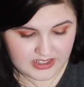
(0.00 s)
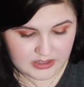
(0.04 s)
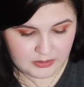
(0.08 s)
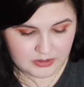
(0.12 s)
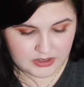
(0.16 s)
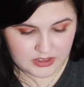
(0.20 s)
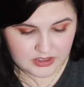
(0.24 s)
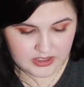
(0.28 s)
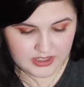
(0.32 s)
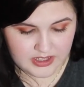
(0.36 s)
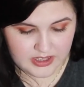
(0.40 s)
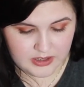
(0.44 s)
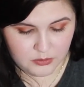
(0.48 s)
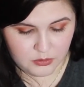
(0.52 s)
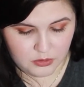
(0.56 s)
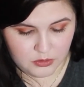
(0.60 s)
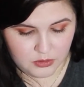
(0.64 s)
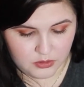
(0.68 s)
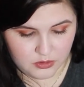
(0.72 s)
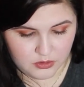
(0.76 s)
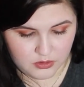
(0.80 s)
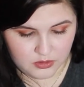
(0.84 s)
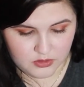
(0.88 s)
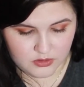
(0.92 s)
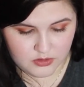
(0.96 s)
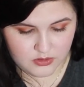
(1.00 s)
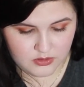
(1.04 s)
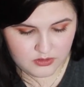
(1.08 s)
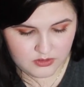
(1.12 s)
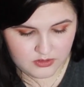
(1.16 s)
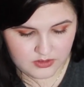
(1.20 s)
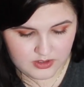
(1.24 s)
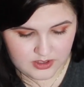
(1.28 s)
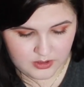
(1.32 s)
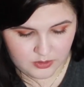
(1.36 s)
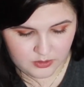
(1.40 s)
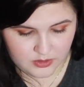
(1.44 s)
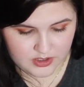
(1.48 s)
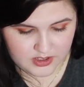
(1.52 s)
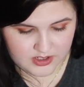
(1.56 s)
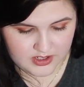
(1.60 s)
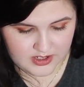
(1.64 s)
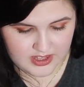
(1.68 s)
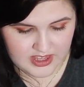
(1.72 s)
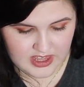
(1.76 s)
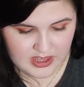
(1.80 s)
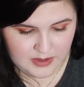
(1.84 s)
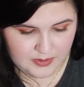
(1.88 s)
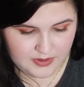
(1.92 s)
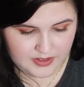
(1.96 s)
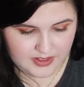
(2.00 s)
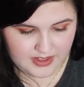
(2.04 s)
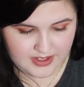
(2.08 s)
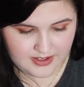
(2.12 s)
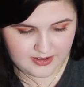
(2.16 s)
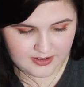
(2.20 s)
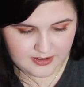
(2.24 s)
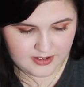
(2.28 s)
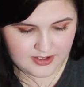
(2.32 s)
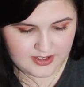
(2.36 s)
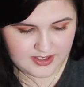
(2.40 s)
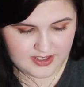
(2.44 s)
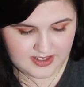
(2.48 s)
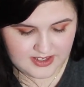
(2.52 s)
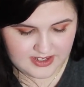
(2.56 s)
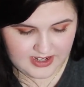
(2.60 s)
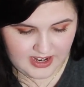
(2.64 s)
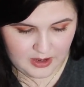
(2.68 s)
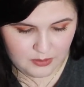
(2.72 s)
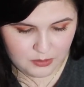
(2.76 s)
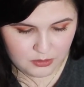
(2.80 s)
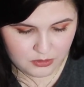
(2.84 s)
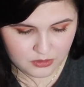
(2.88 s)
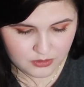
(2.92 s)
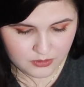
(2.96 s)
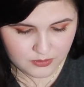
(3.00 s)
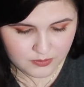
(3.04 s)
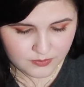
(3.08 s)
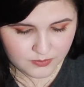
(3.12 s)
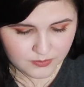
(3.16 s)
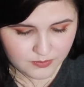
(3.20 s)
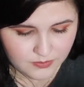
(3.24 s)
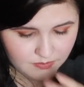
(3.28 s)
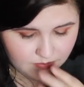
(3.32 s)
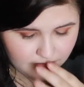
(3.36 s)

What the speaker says: typically will, in order to keep it like stable,